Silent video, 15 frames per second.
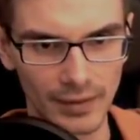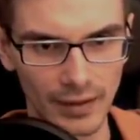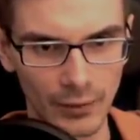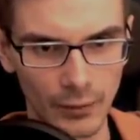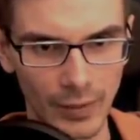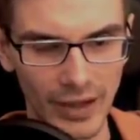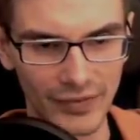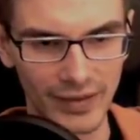a
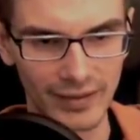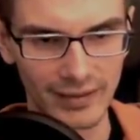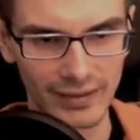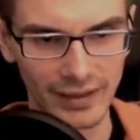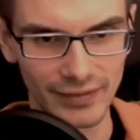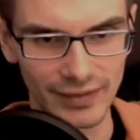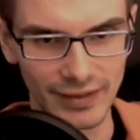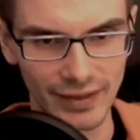wave against
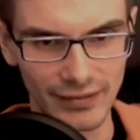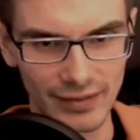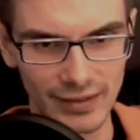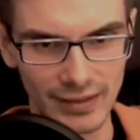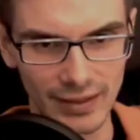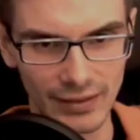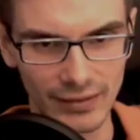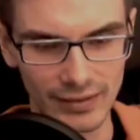level 17
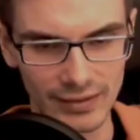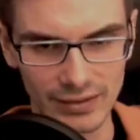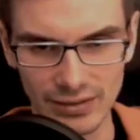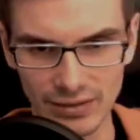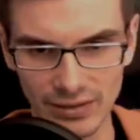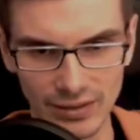character should